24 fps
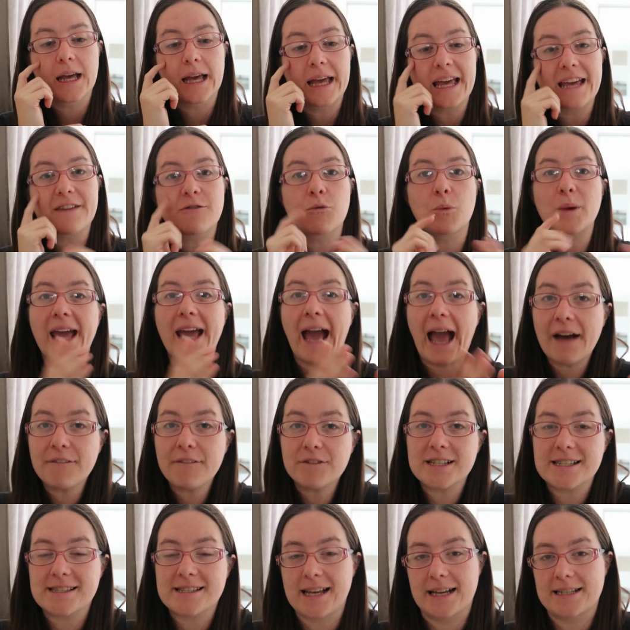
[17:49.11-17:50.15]
if we
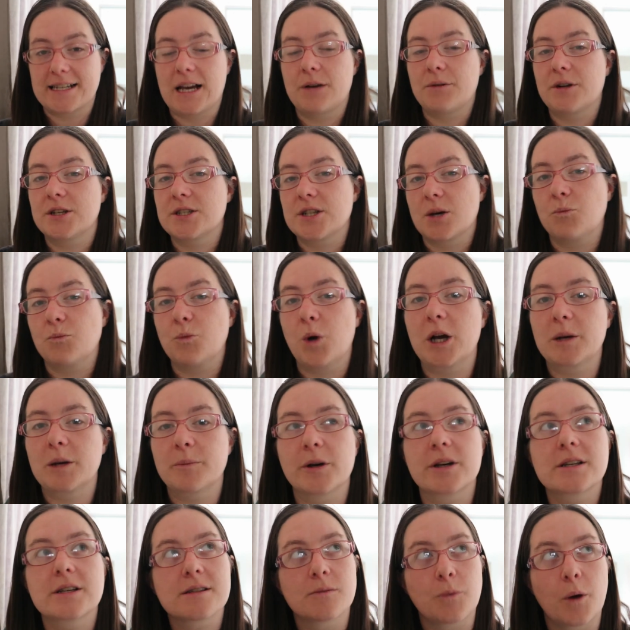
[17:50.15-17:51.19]
haven't sat down and done
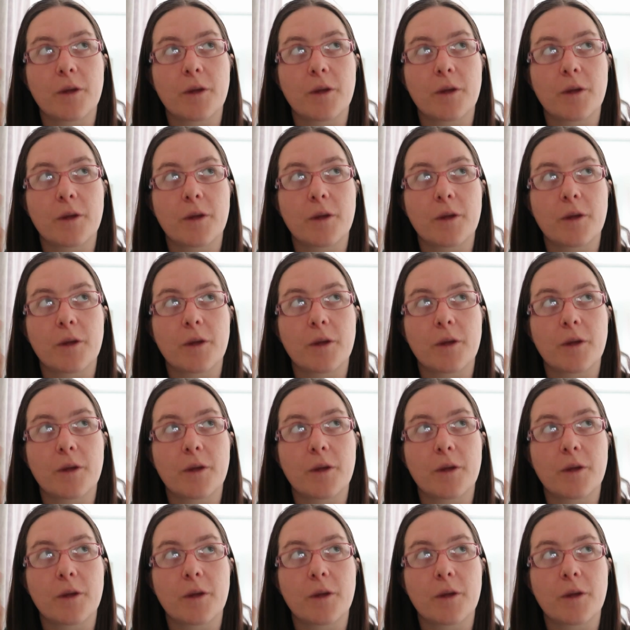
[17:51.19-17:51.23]
workbooks,